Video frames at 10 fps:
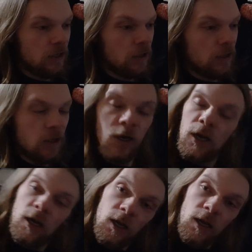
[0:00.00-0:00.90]

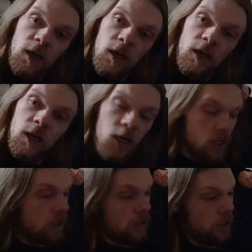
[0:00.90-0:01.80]
(silence)